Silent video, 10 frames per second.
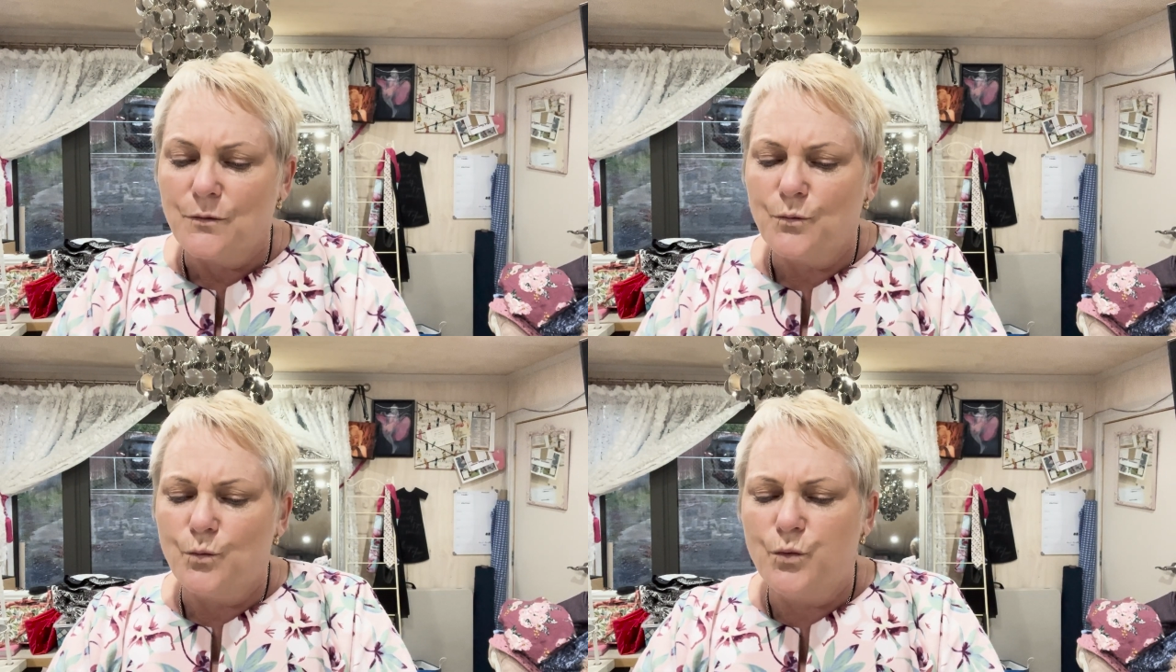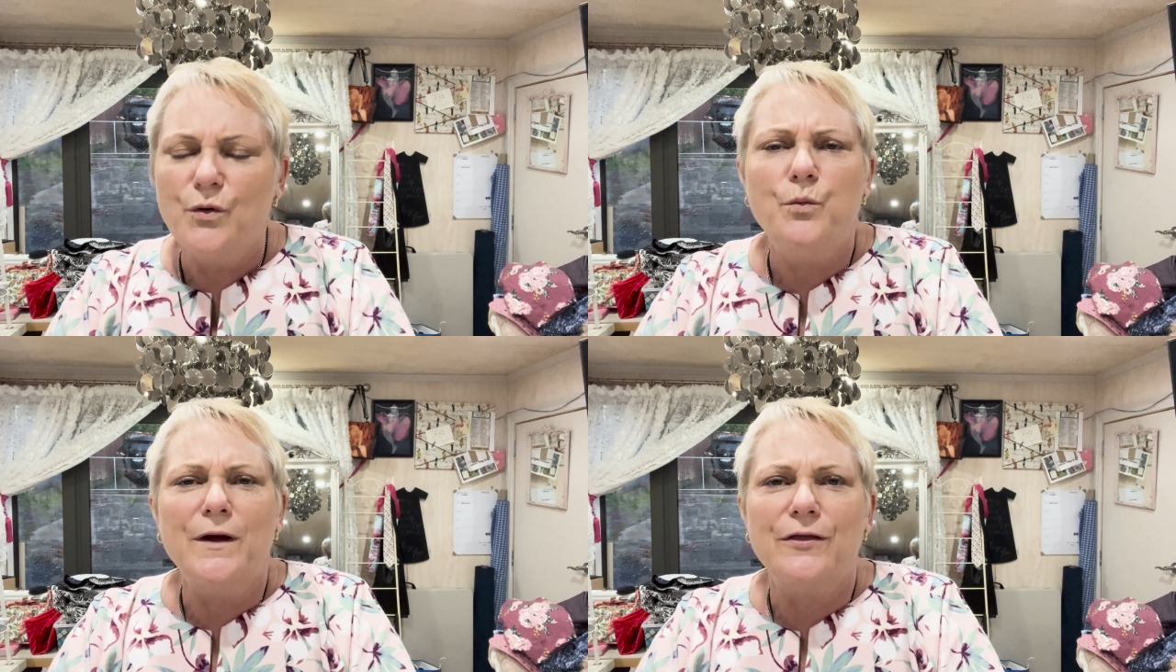The
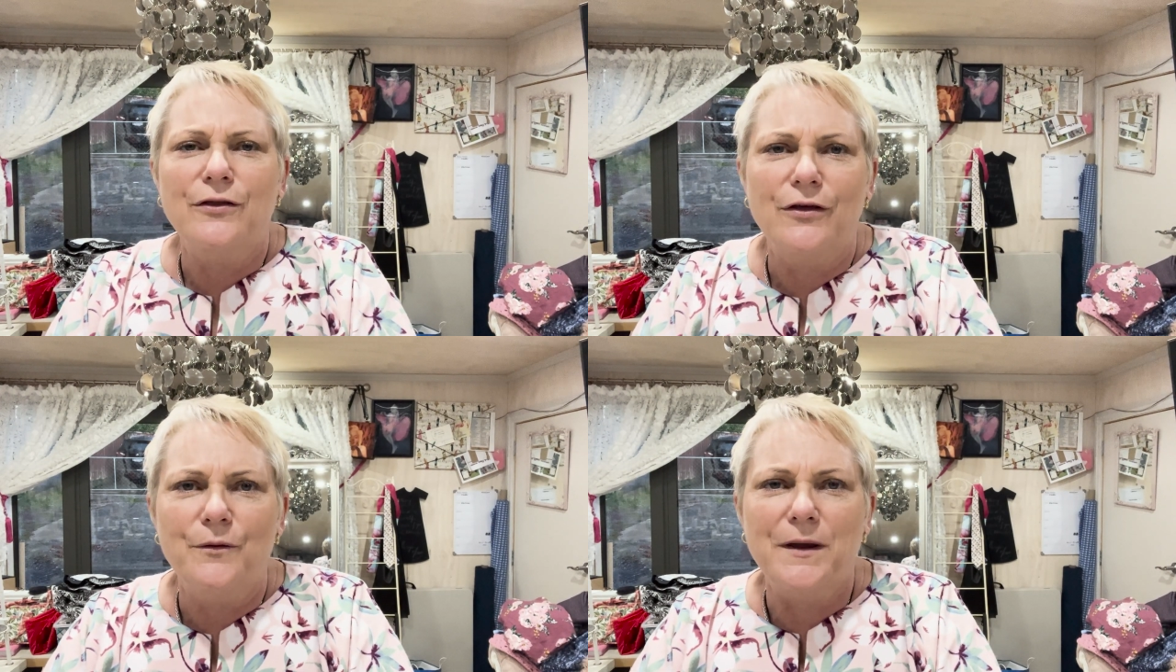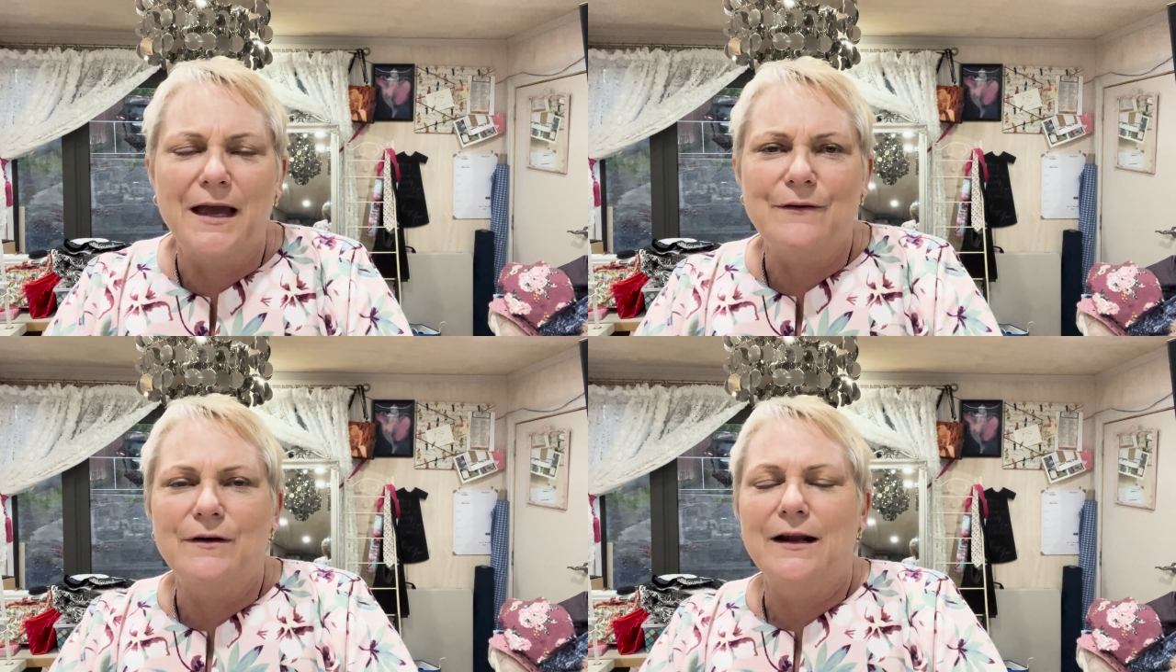width we
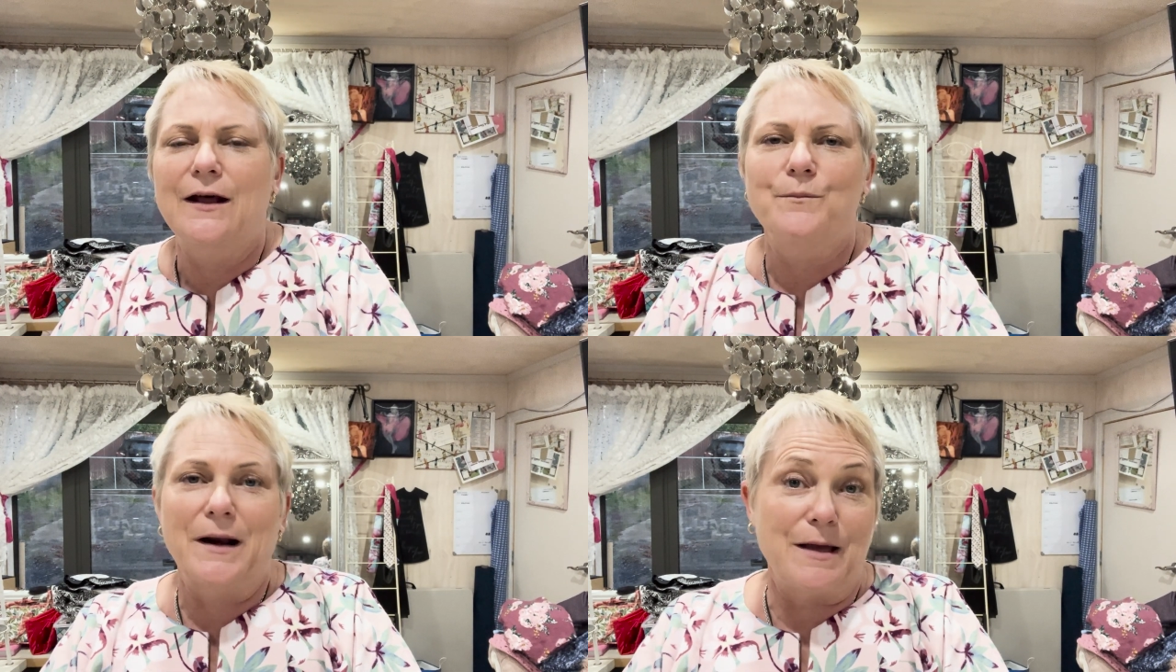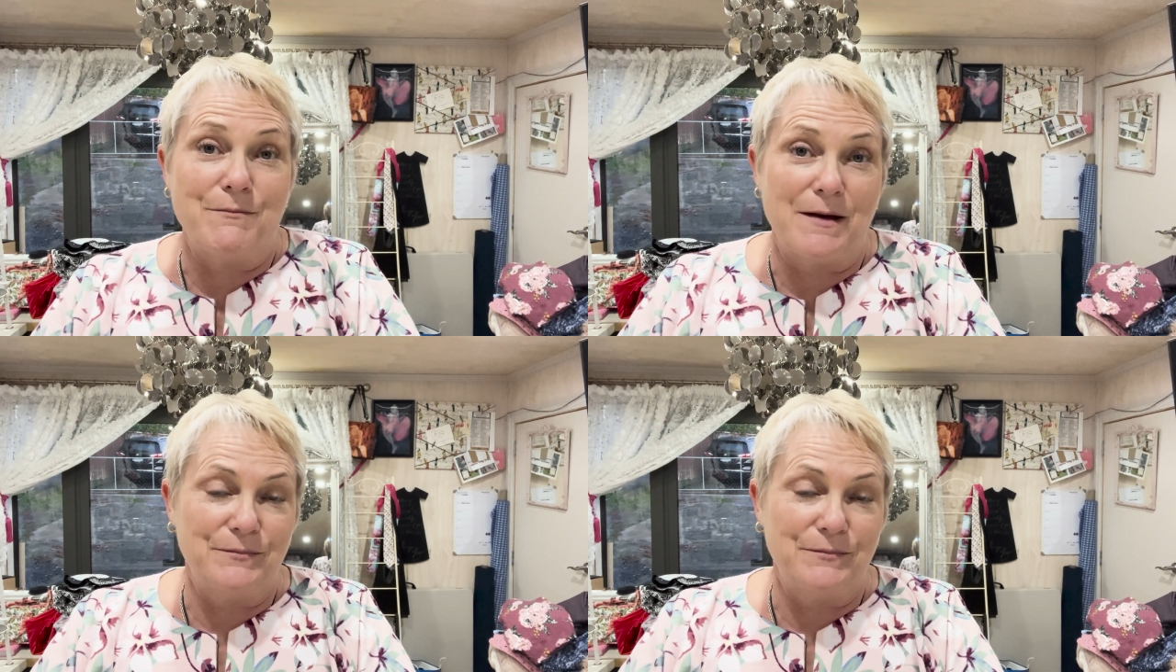have, and I blame Mum